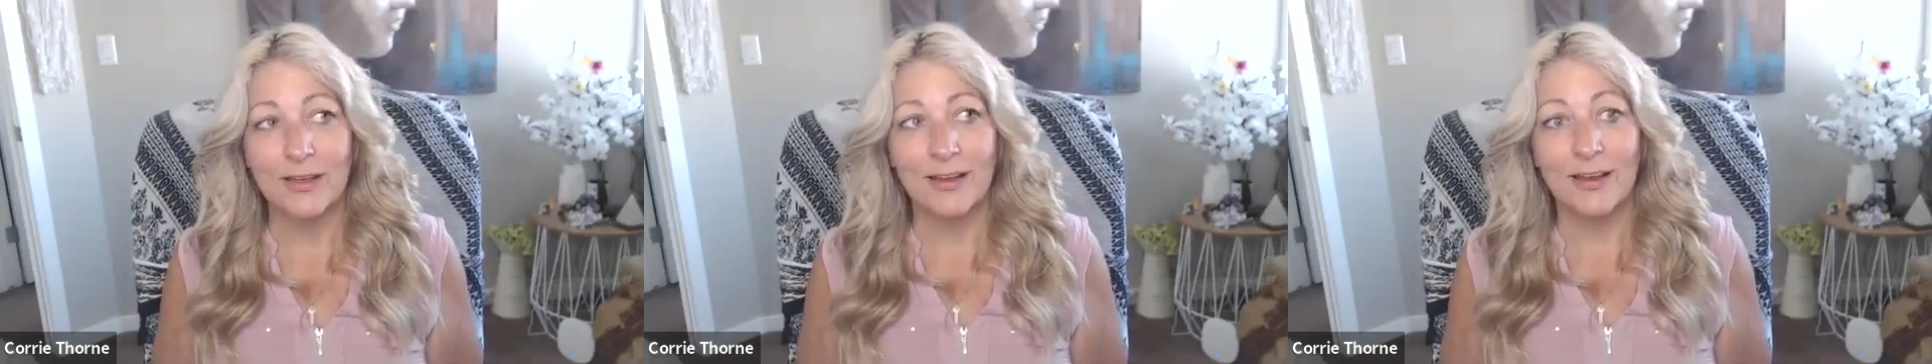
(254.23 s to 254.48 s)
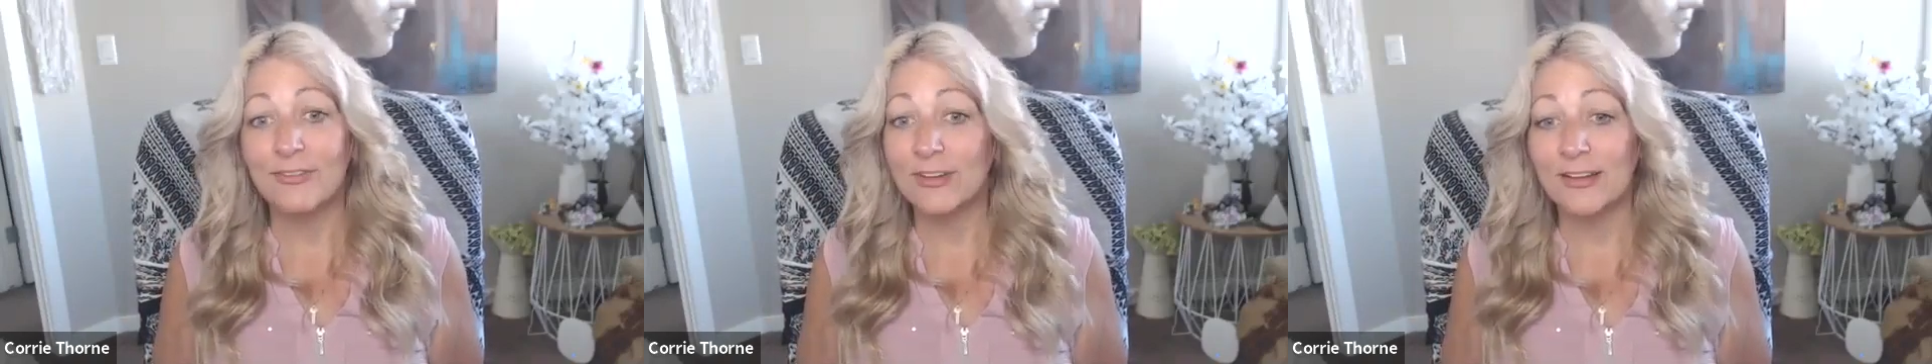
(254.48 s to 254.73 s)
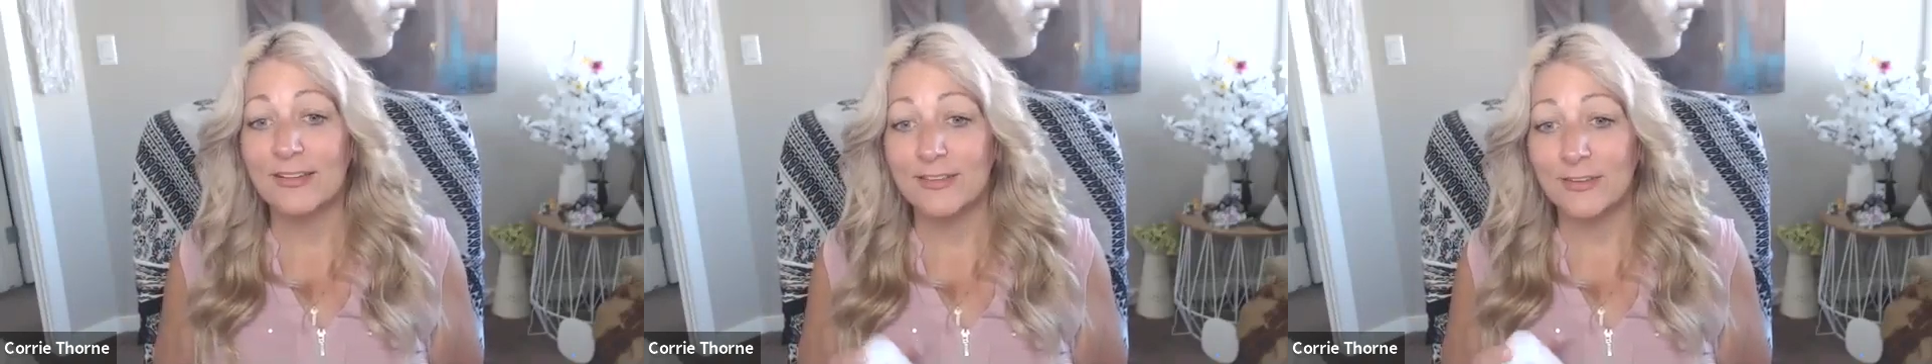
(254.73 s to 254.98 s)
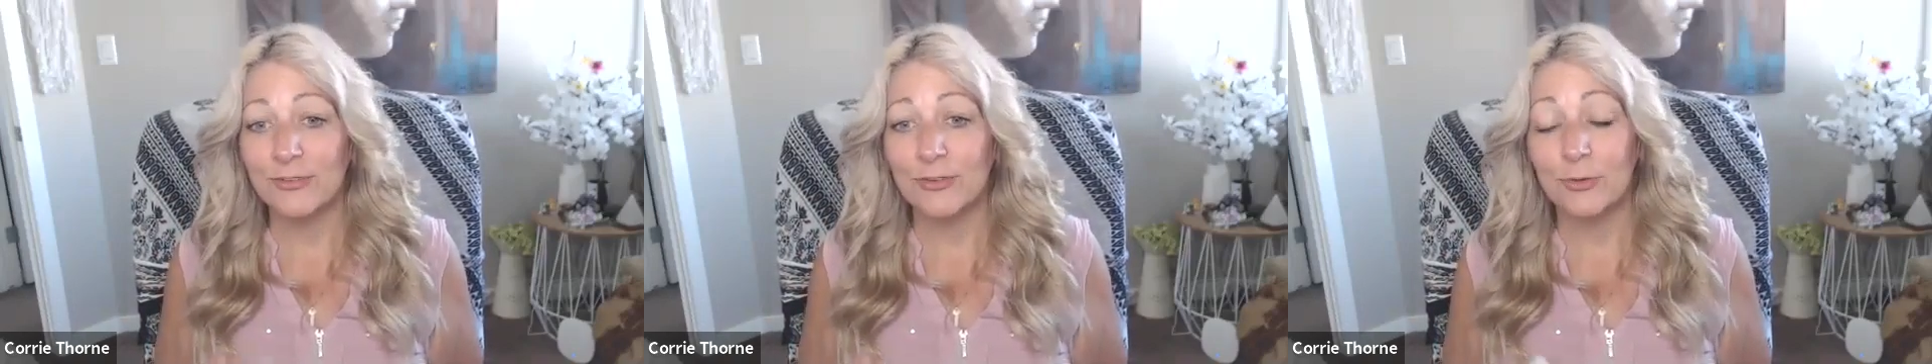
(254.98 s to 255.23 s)
I feel as
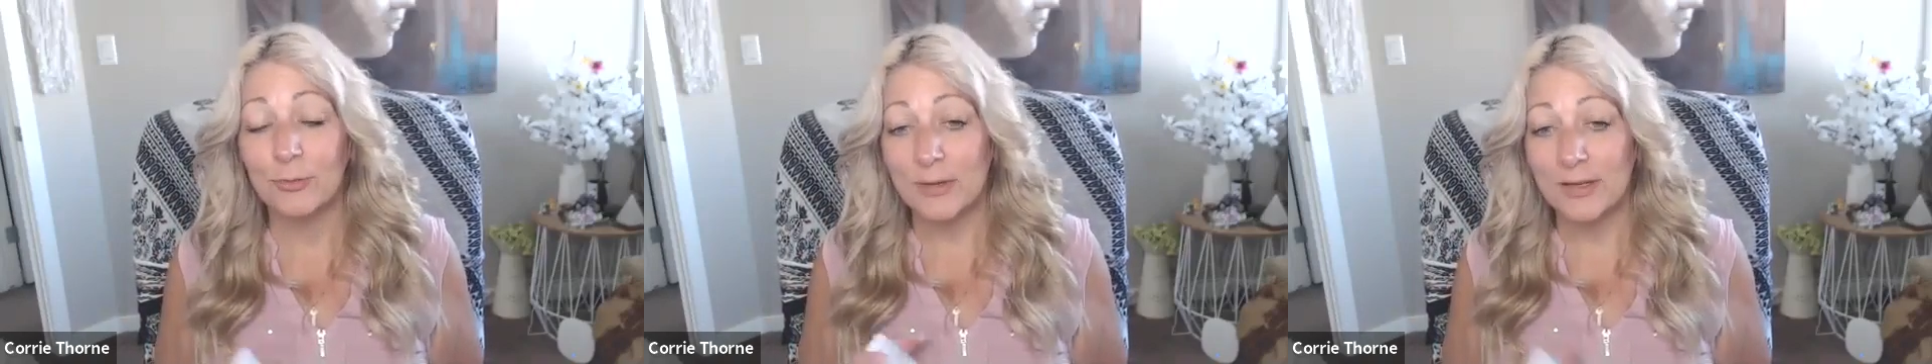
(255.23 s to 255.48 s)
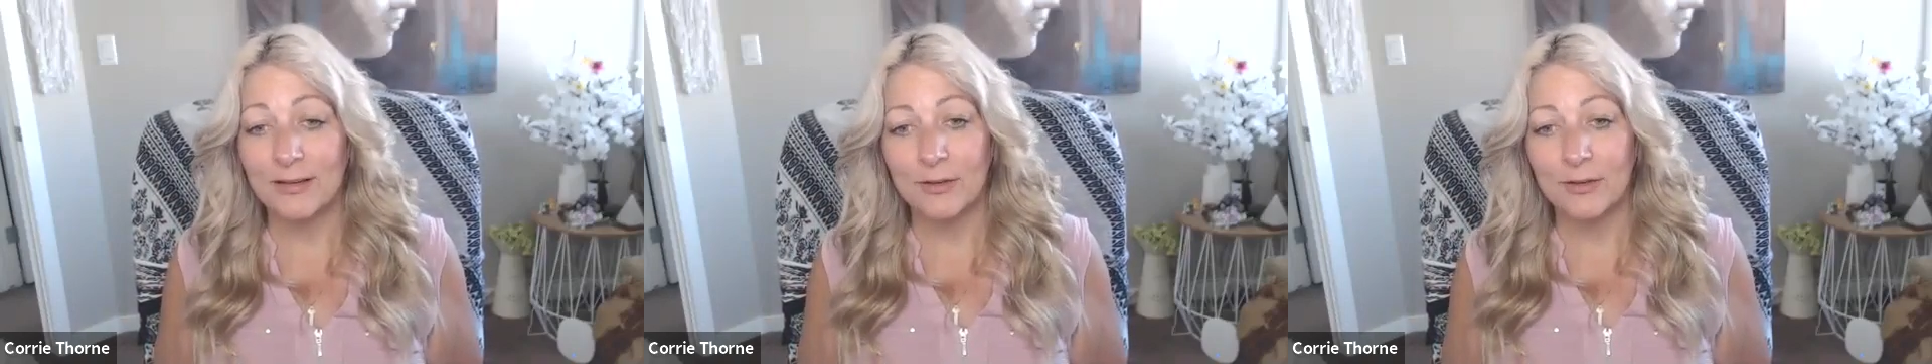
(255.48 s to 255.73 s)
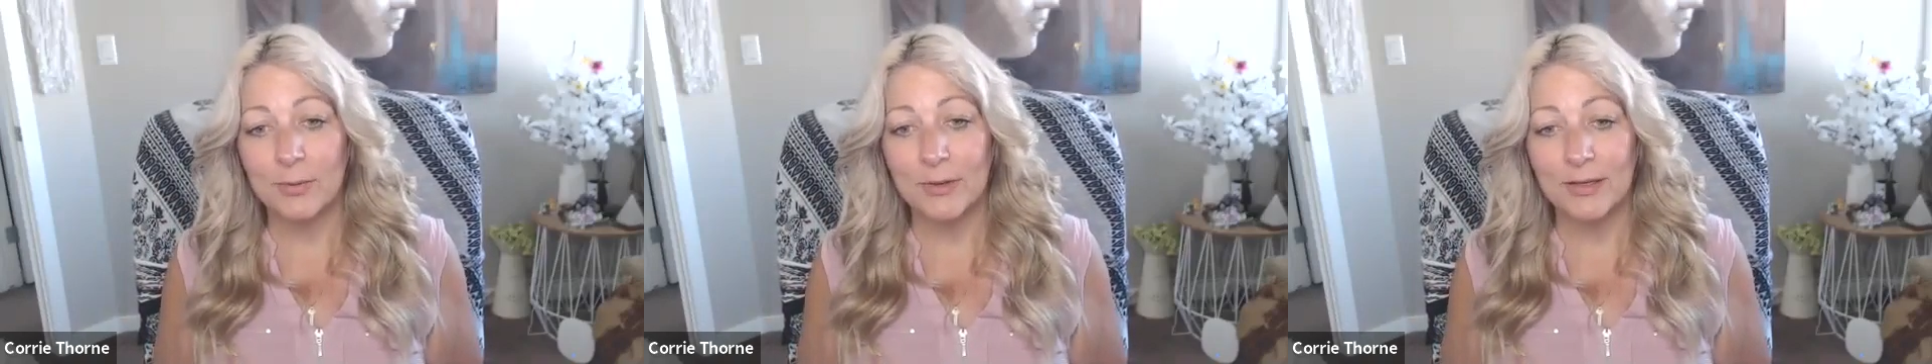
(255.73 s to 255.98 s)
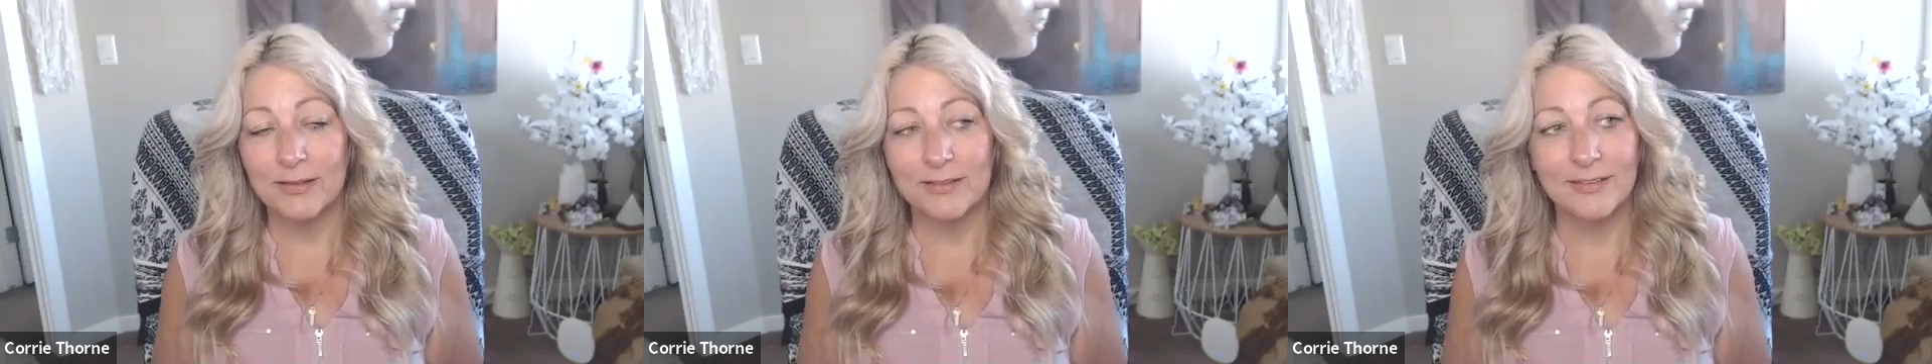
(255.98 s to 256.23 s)
if you're being a little
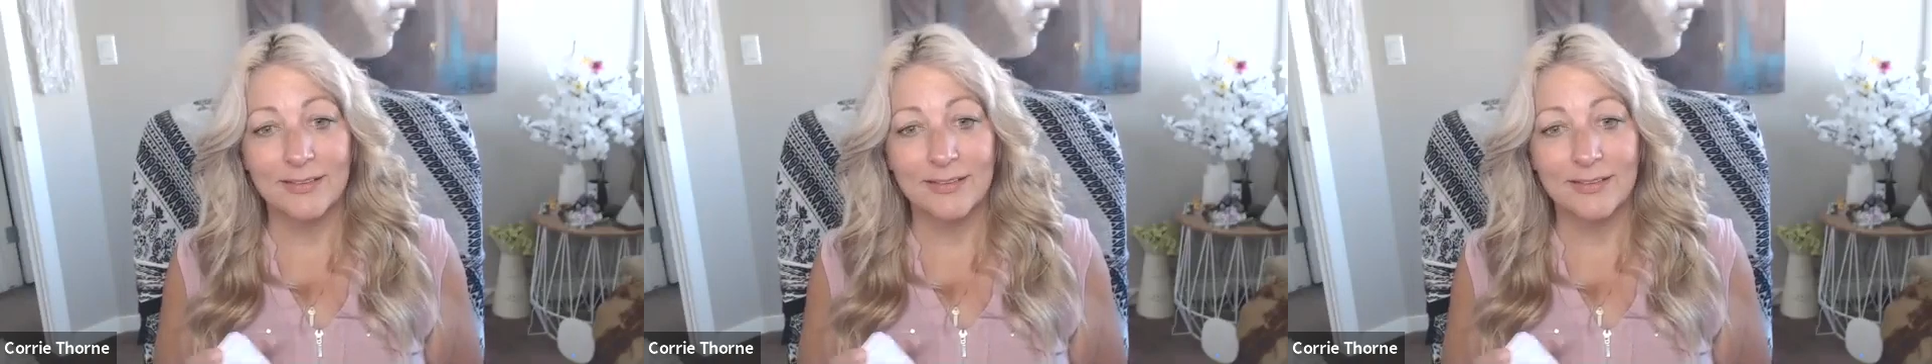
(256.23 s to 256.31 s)
bit